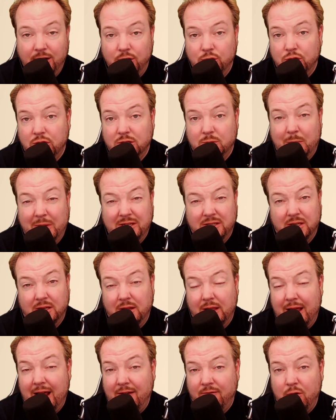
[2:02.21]
You just
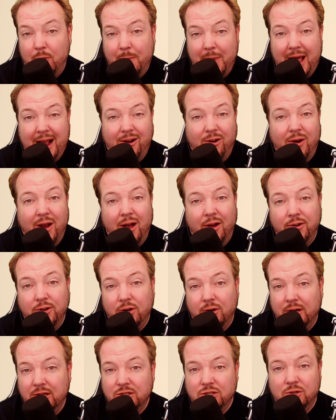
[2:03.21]
basically have your background,
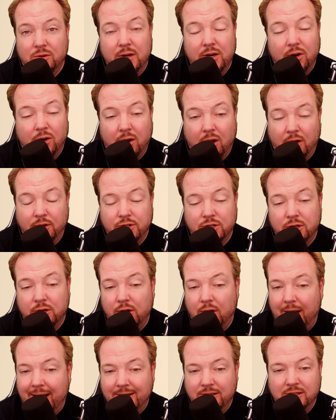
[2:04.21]
your history, your culture,
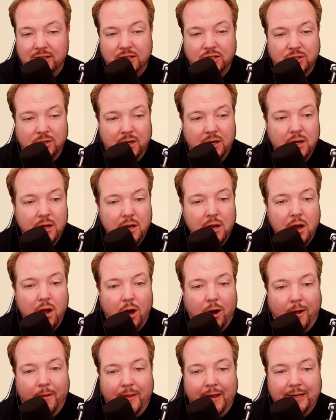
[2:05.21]
your ancestry,
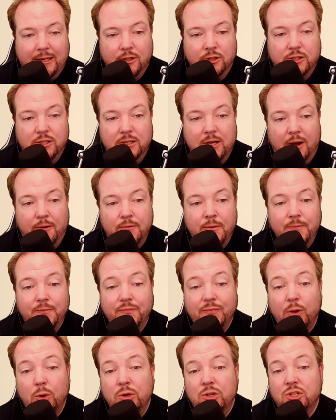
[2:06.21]
all that good stuff.
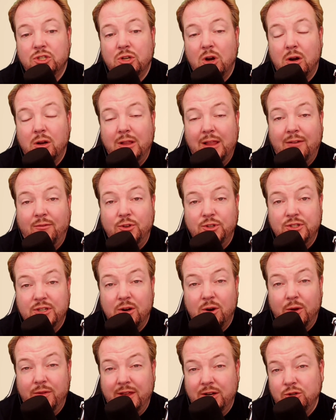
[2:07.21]
When you start at level
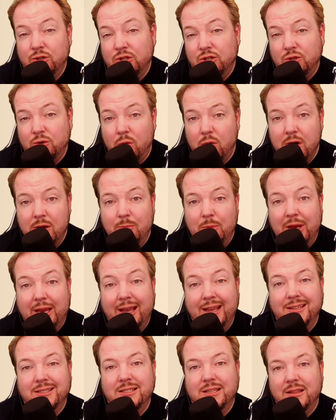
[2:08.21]
0, then your story
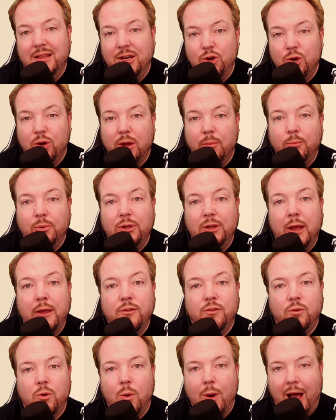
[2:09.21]
begins, and then you can play
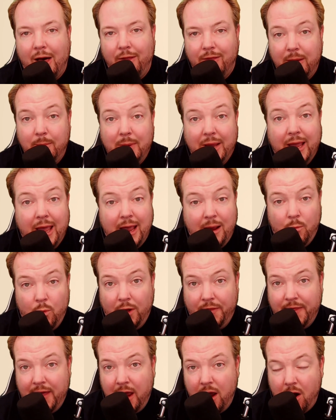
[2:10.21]
through how they became
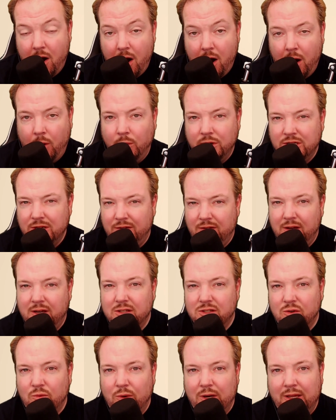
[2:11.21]
what they are, which I think
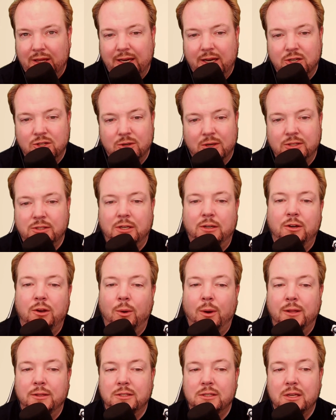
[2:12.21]
is a really interesting
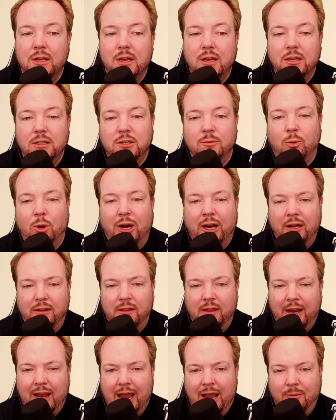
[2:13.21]
nuance to bring into
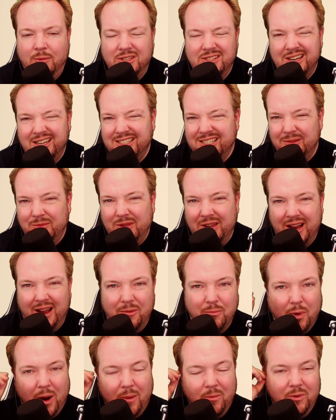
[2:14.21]
the game. It's not something
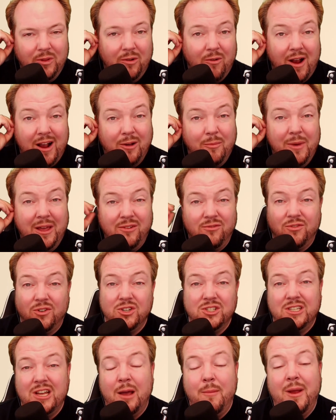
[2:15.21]
I'd probably recommend
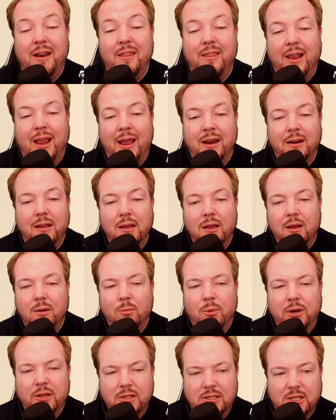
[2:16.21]
first time out of the gate,
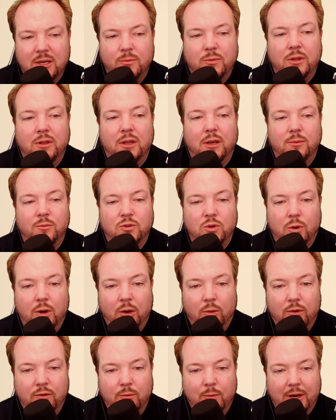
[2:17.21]
but it is something that I'm
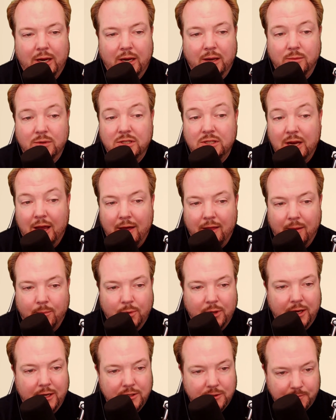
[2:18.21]
toying with in my game to see how that
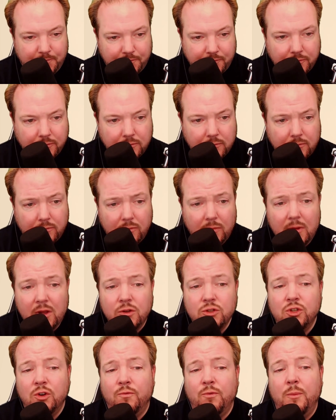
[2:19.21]
plays.
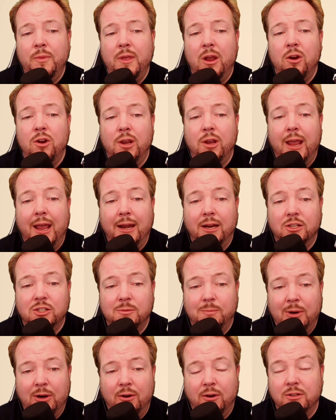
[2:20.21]
So from there, you gain
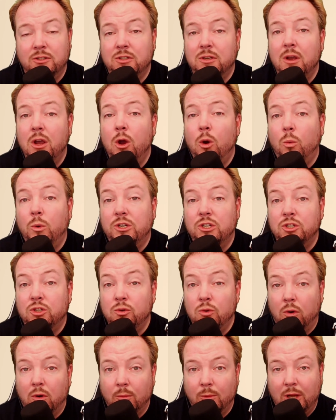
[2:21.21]
experience, which is
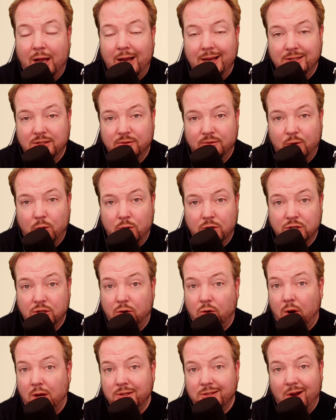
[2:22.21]
normalized, of course,
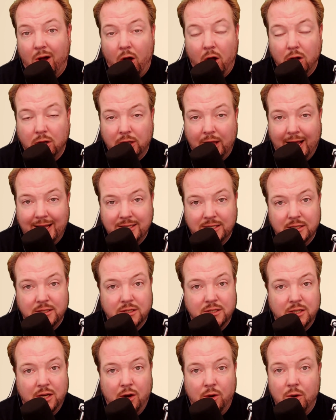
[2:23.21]
across all classes.
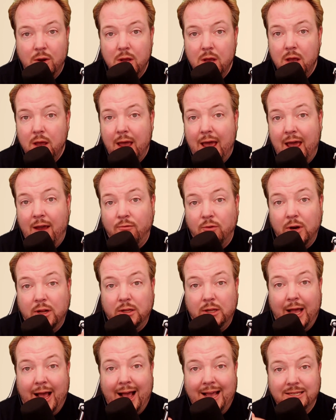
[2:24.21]
So every
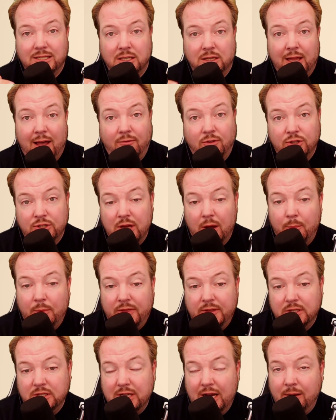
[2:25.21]
class levels up at
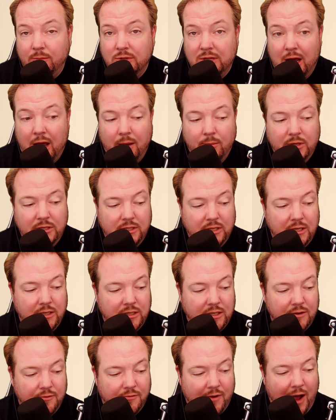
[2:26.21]
the same time in
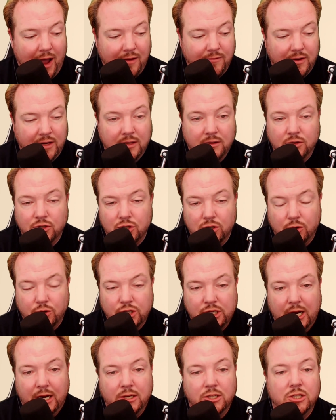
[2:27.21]
D&D 5e. There's no
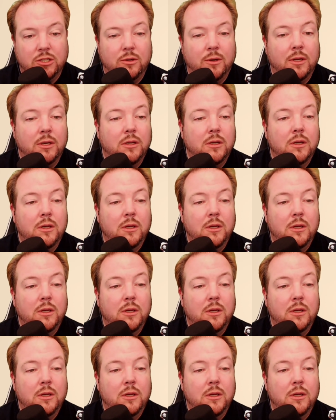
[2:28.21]
change to it.